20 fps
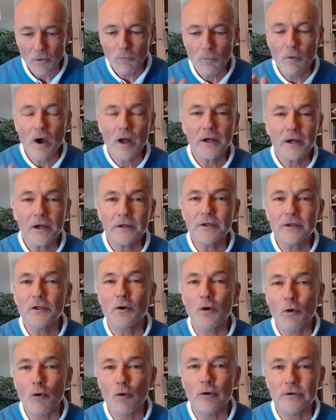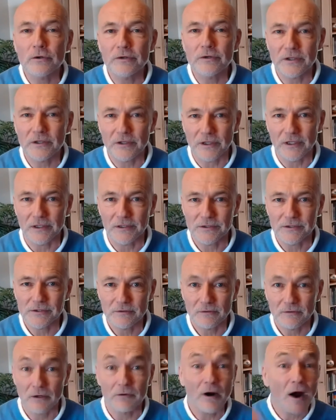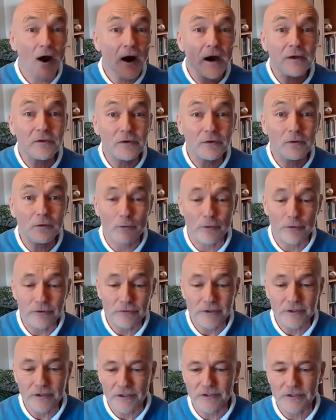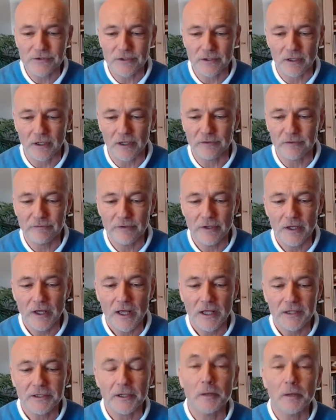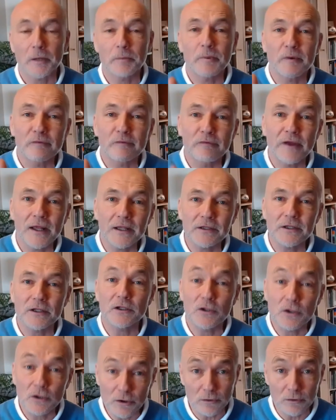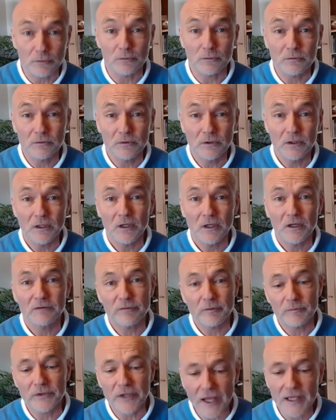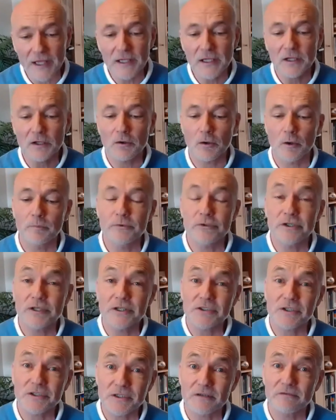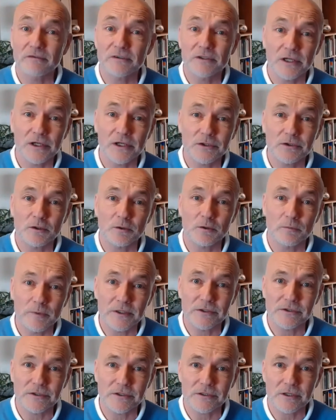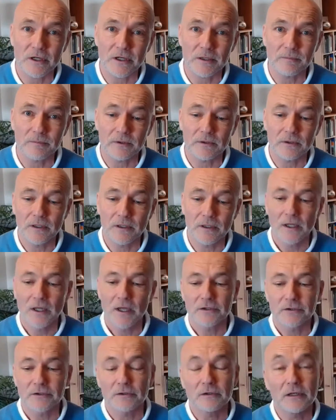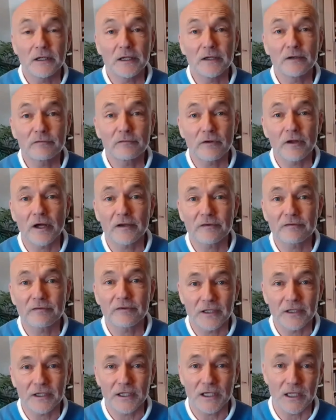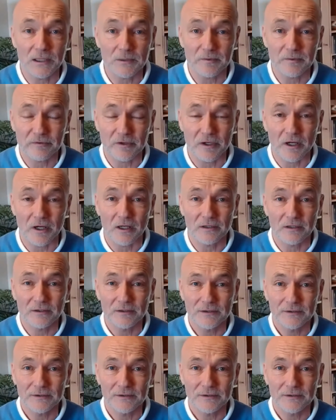What are the ordinary things, or are there ordinary things in life that are preventing you from taking up Jesus' invitation to be his disciple, to live life in the kingdom of God?